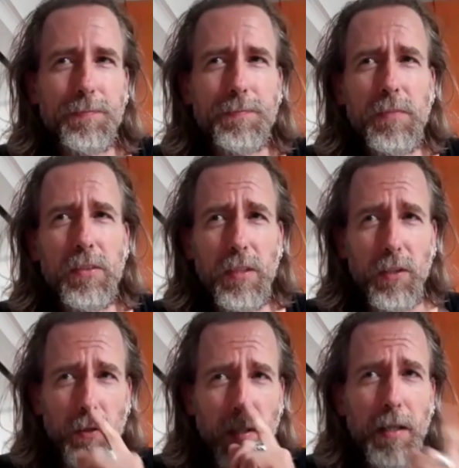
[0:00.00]

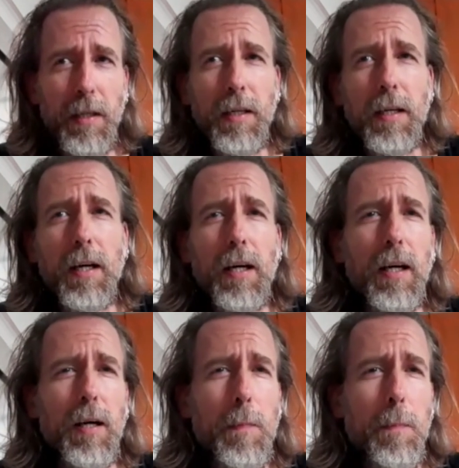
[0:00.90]
So,
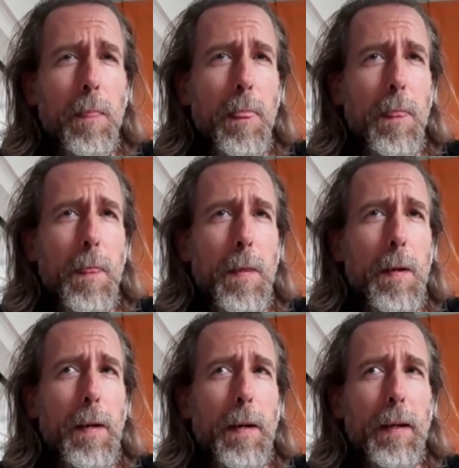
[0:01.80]

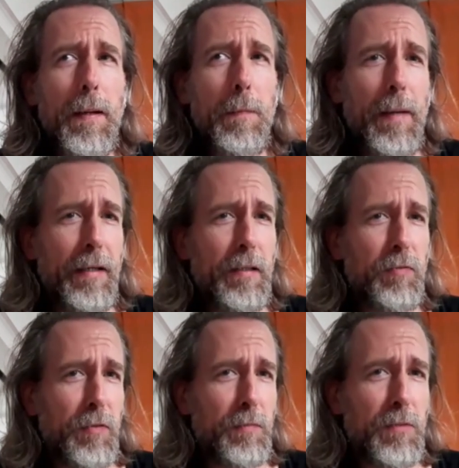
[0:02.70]
I am Michael
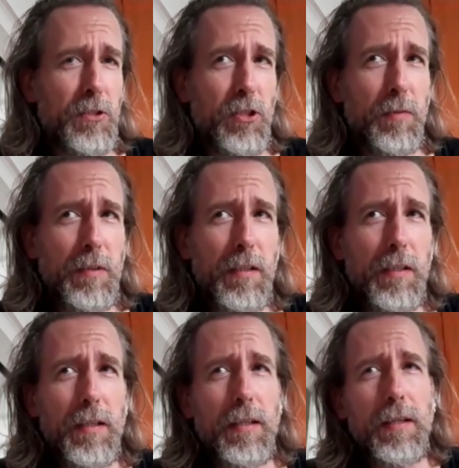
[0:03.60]
from
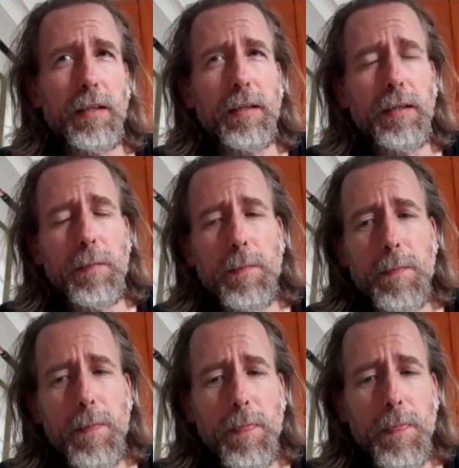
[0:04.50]
Germany. I
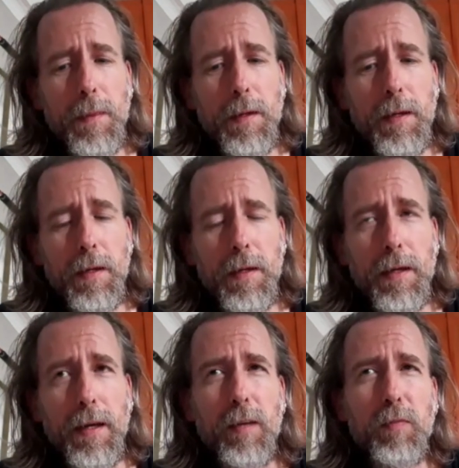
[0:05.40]

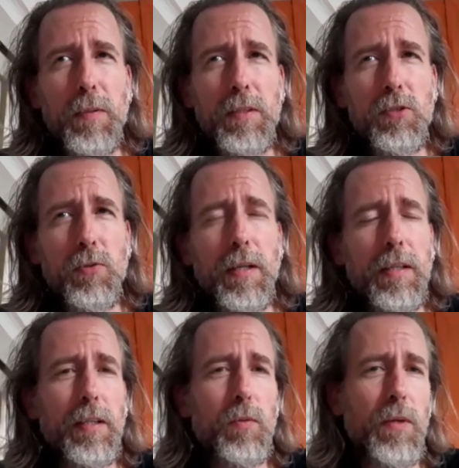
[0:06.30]
have been
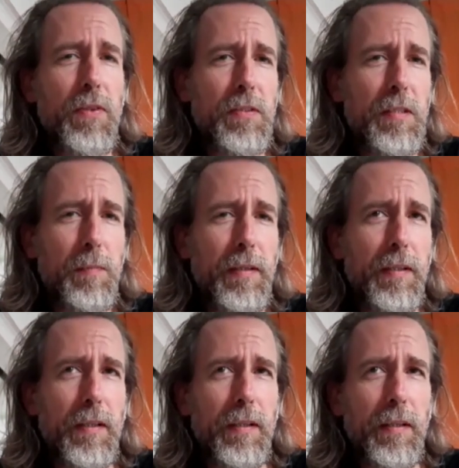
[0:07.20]
training with
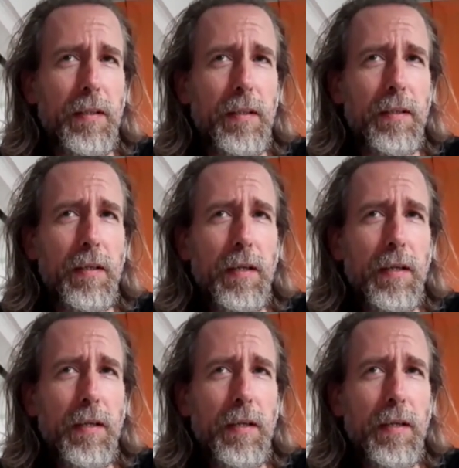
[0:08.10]
TPLA